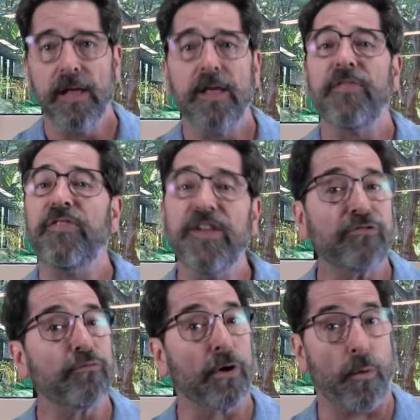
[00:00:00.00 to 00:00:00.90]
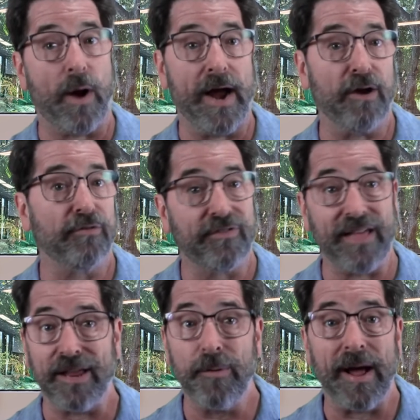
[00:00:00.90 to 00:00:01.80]
This requires
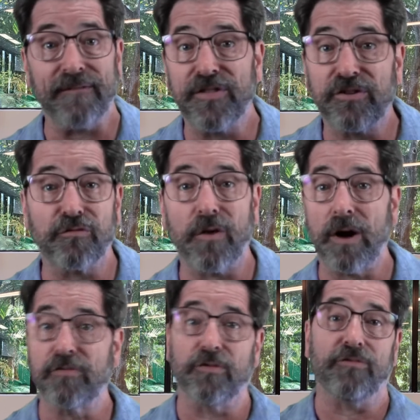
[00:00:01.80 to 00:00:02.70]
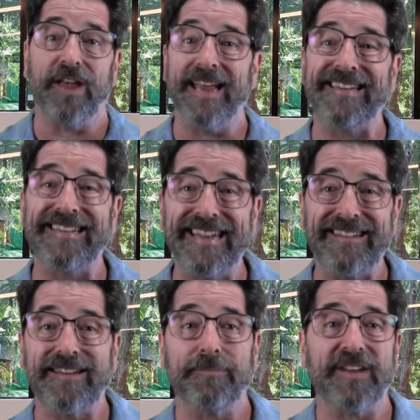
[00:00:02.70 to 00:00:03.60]
that you have the structures and
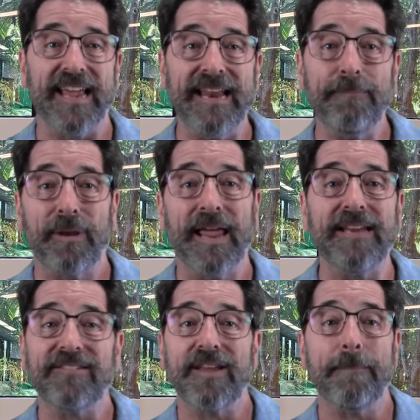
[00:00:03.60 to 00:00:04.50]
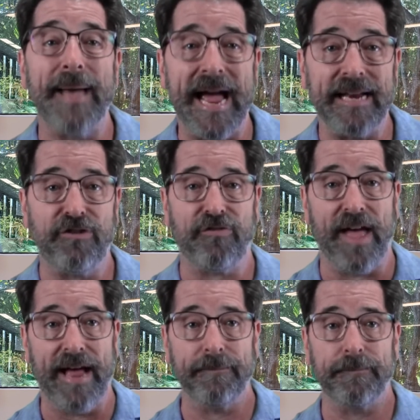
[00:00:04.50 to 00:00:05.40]
systems in place to manage that.